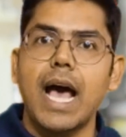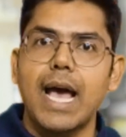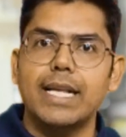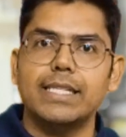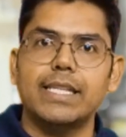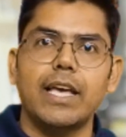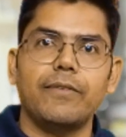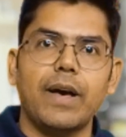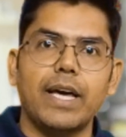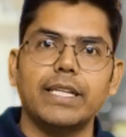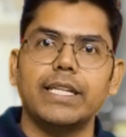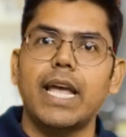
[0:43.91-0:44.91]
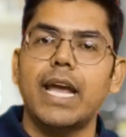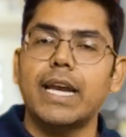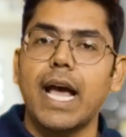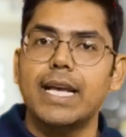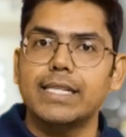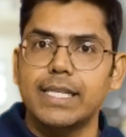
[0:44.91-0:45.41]
ICFRE
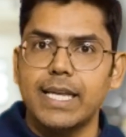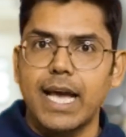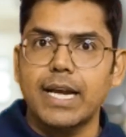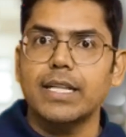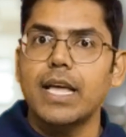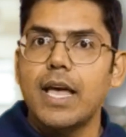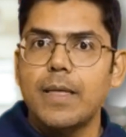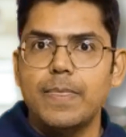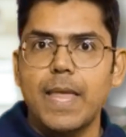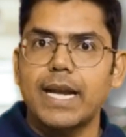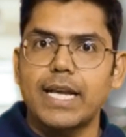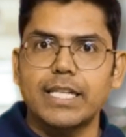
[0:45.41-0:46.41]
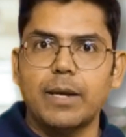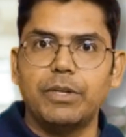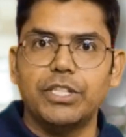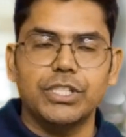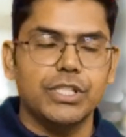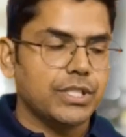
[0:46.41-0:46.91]
and ICAR NET
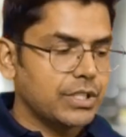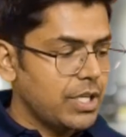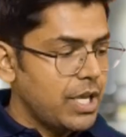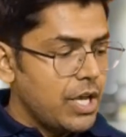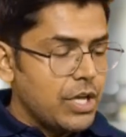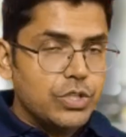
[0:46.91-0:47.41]
Examinations.